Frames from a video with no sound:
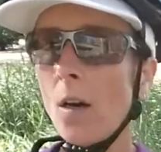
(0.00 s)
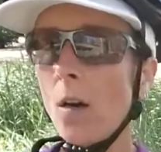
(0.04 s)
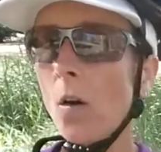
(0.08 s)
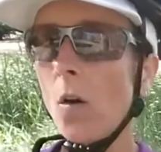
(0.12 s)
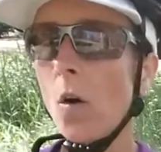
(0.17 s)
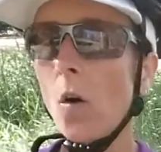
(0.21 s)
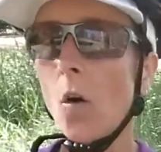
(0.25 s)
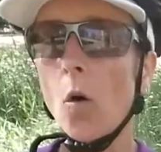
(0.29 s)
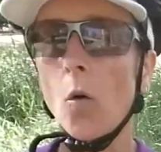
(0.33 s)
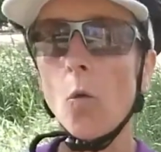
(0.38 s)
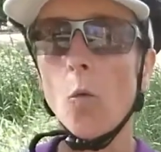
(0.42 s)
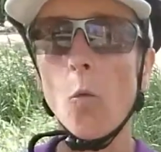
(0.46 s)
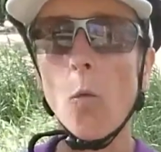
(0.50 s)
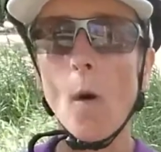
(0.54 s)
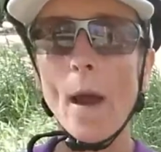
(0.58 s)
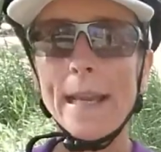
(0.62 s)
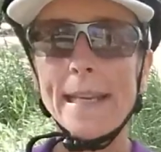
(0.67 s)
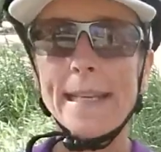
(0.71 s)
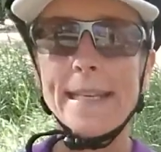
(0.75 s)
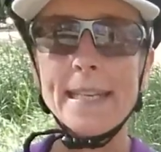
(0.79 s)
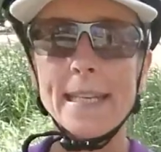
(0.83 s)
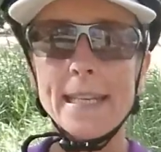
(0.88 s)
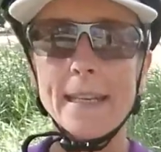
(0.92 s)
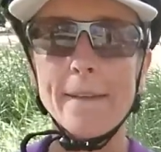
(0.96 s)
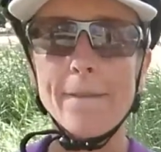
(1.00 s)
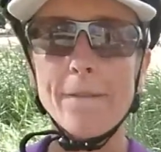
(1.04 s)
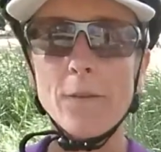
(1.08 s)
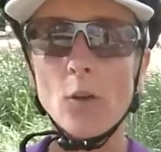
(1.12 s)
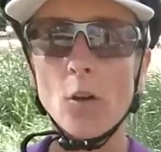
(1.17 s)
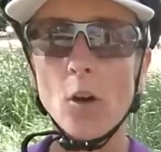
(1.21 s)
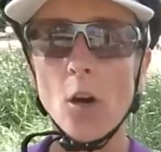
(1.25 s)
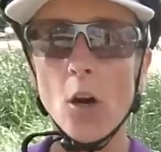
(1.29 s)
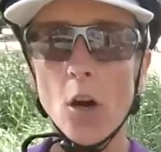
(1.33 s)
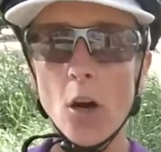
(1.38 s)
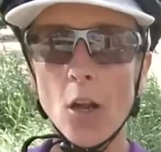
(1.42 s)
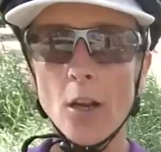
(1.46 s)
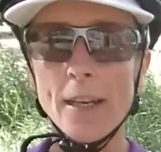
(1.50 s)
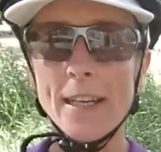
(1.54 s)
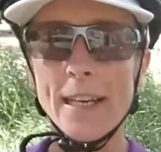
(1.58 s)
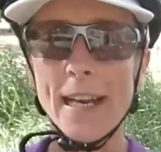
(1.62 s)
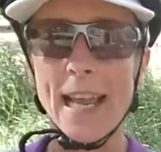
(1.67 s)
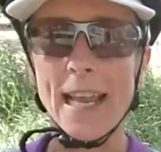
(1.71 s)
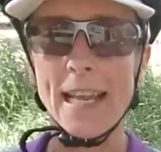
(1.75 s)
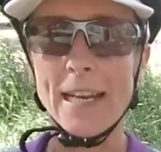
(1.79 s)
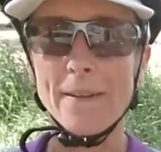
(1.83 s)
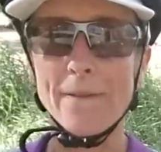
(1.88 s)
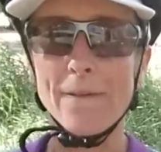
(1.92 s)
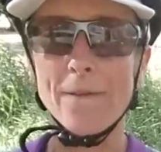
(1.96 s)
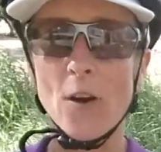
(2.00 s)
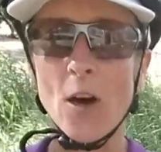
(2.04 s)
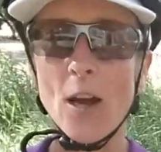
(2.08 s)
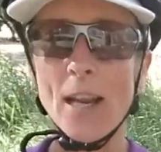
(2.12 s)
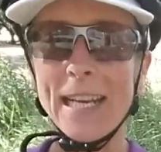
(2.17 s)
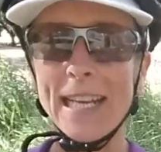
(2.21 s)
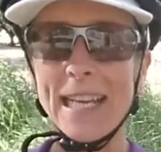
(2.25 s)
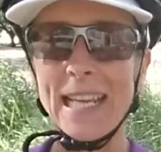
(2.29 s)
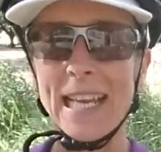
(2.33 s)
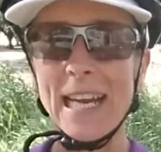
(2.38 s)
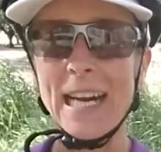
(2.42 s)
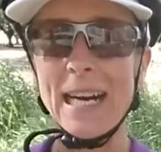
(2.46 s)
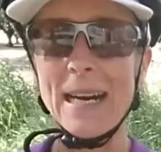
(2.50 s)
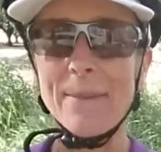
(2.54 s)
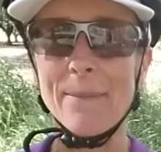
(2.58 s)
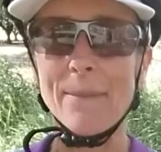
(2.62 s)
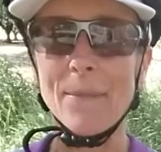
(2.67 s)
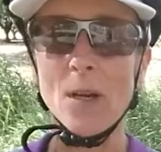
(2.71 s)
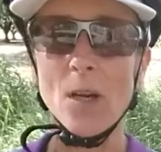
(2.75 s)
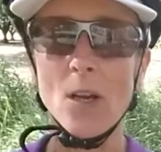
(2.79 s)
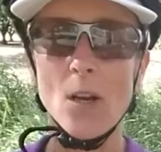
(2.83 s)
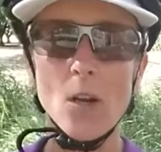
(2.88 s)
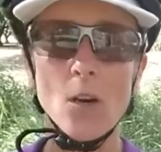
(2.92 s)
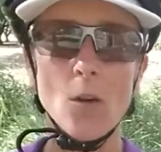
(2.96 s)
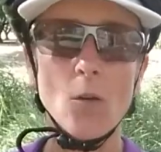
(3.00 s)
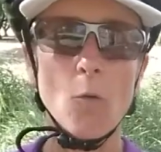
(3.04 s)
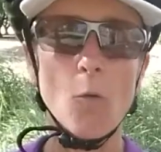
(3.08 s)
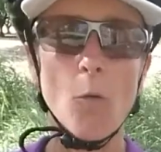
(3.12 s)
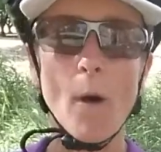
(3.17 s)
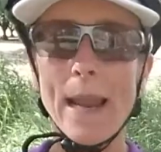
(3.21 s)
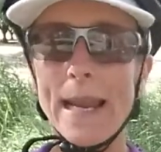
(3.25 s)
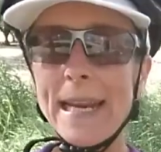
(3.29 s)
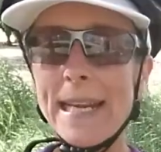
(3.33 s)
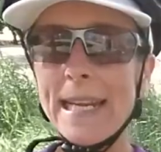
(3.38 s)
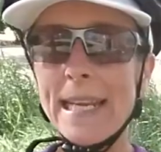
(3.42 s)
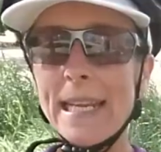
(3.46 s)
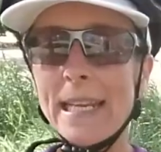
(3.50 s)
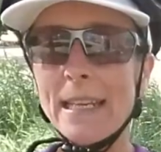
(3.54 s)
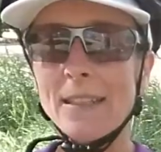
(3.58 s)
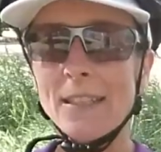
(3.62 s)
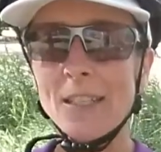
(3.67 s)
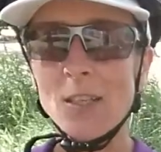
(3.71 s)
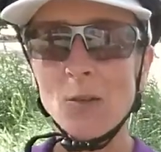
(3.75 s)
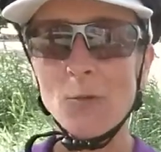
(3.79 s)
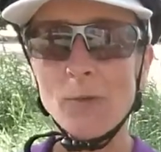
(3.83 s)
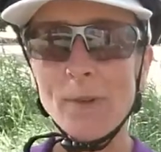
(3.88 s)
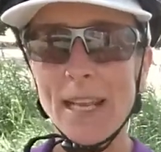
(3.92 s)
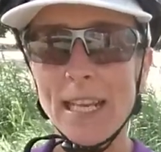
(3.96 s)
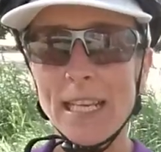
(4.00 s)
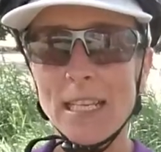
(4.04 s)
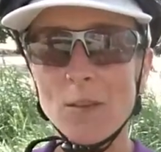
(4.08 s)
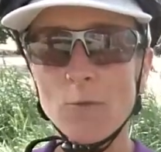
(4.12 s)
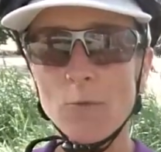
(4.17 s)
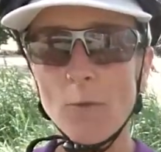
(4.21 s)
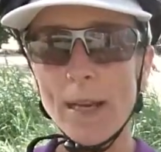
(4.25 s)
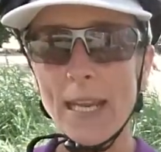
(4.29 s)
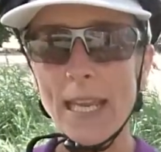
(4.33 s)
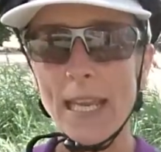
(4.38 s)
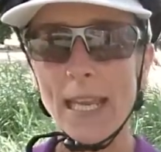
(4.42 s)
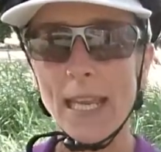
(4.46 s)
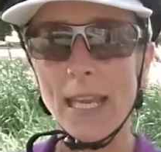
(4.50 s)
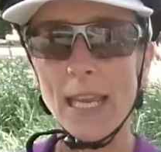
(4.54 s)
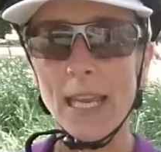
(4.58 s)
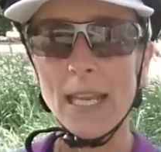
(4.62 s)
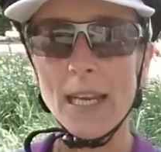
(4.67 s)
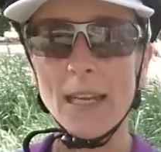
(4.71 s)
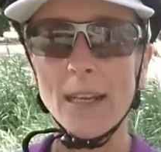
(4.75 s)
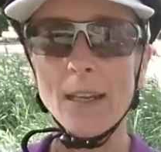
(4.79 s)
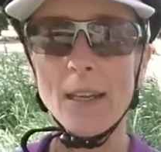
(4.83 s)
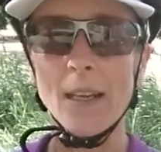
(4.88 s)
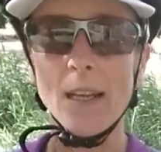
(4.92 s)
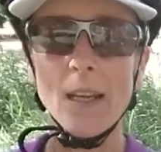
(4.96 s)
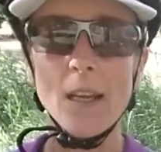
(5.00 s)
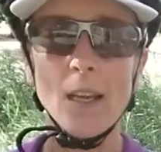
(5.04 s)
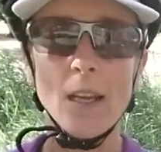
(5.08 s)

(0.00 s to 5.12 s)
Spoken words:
or waiting for a holiday to finally come, waiting until next weekend,